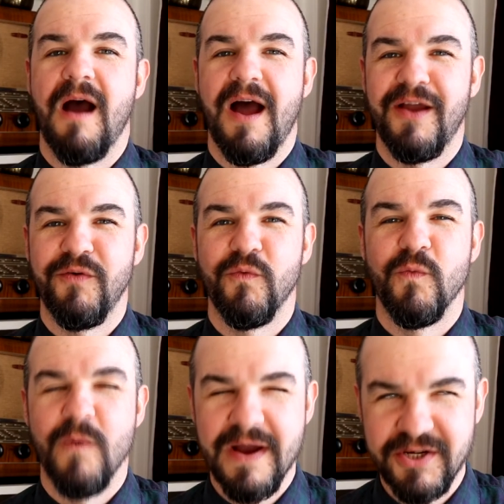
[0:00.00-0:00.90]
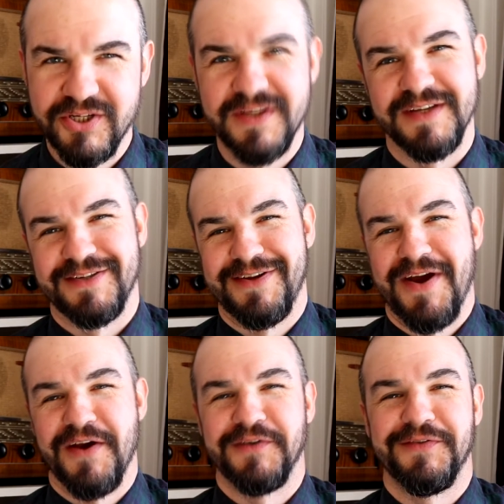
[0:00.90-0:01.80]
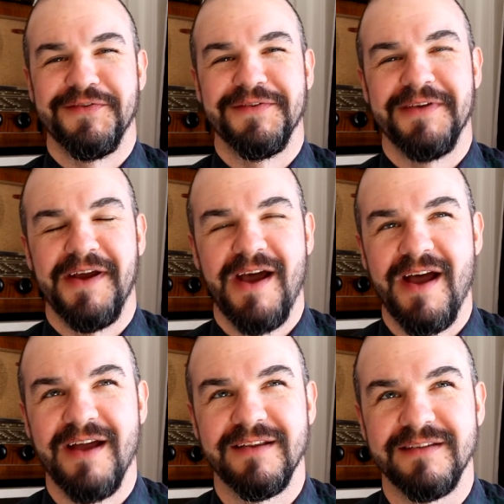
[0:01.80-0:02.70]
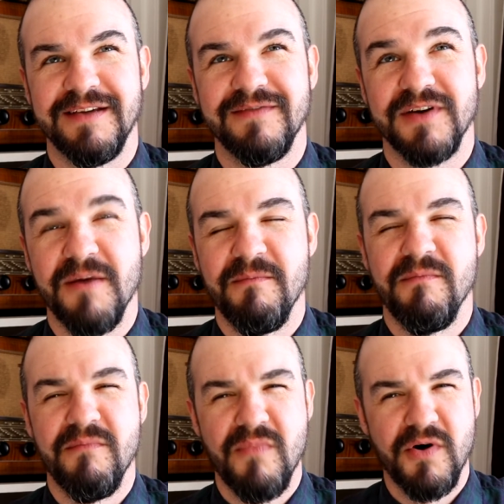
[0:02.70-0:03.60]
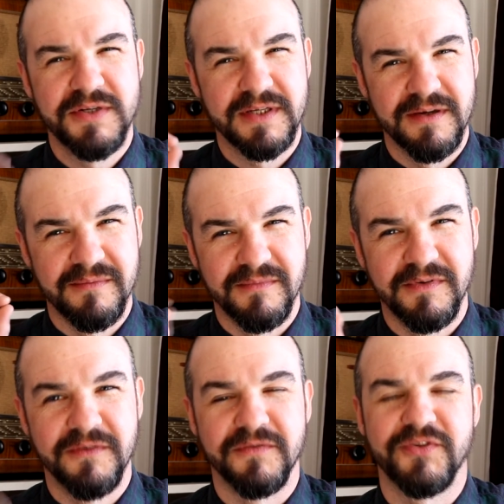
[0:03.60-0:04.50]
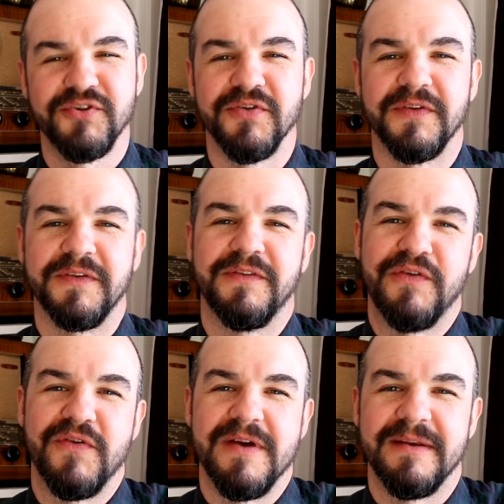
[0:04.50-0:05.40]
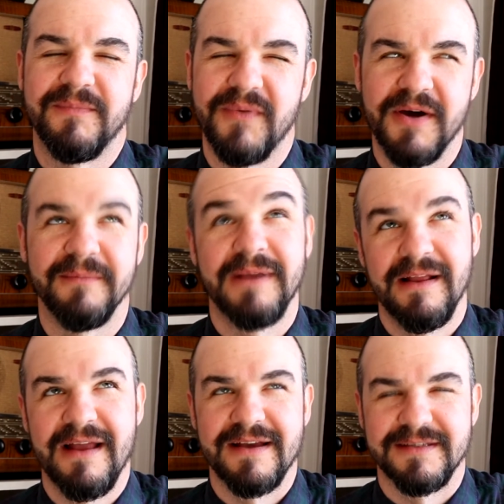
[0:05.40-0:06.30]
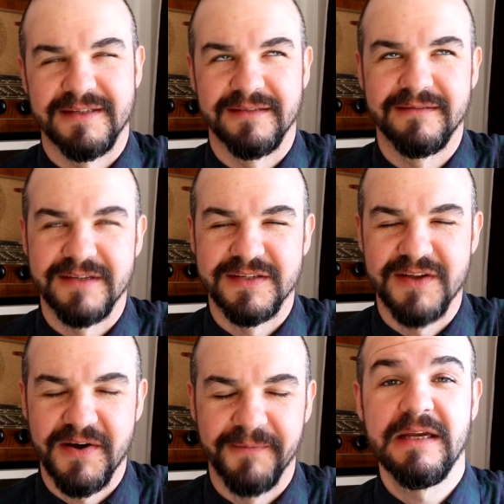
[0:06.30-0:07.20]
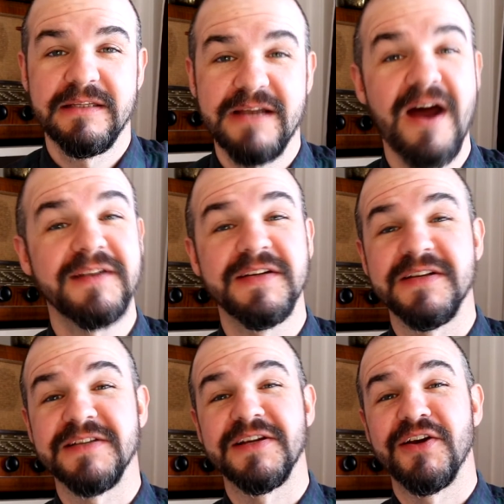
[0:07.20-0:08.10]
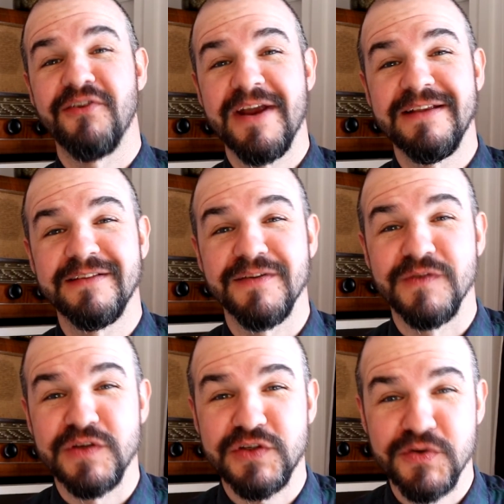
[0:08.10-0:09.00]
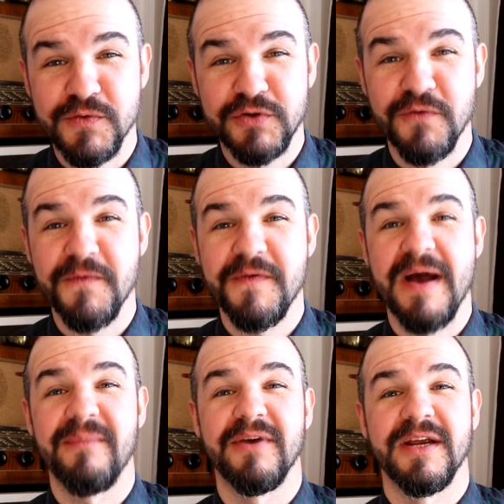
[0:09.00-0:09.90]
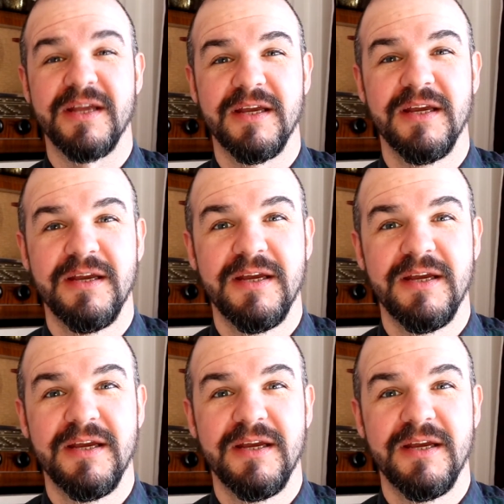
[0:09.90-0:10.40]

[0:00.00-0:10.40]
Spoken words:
I wish this cartoon had even a modicum of truth to it, but alas, it does not. Tartan is ingrained in the social fabric,